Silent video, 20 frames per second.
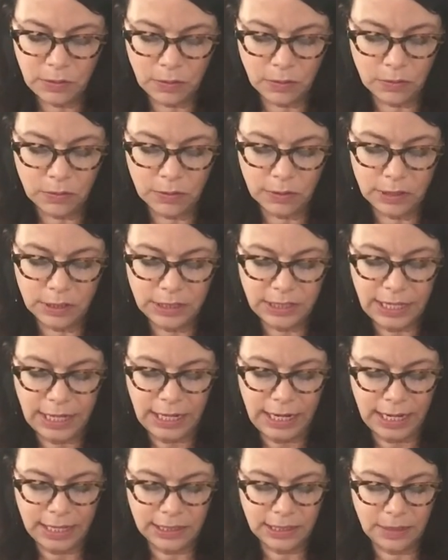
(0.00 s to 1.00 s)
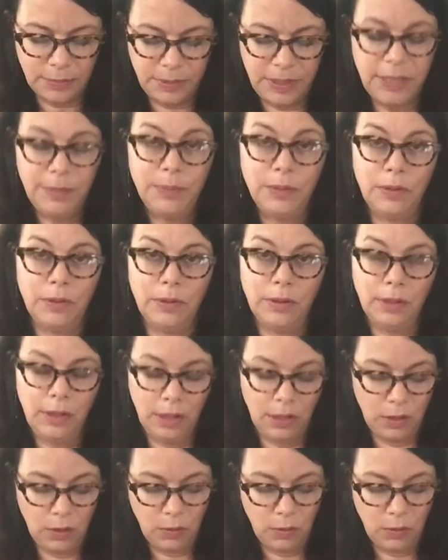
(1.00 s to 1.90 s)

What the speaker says: hold debt has on people